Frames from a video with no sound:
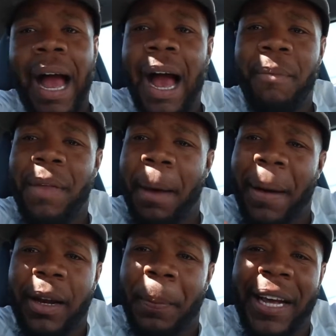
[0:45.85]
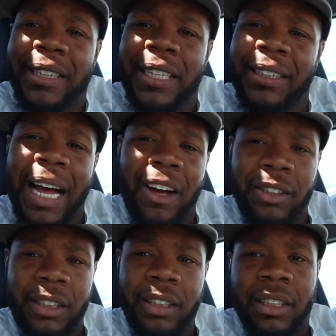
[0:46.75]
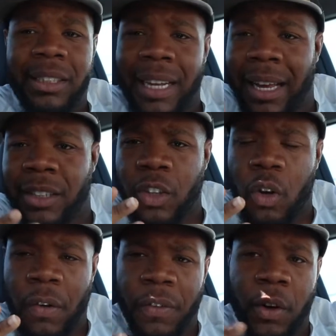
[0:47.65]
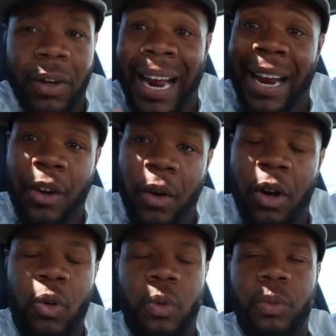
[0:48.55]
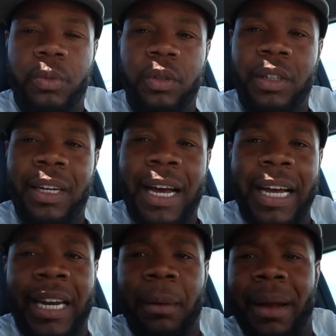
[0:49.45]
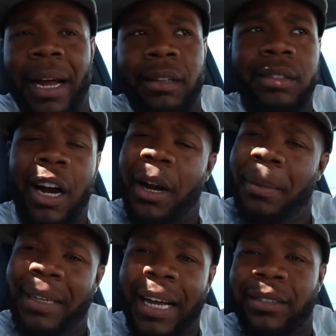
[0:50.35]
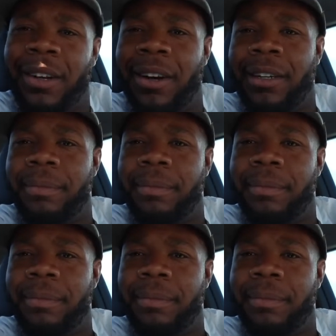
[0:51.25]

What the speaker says: I'm not about to pay $10,000 on a vehicle that I don't own. And they be like, sorry, but not sorry.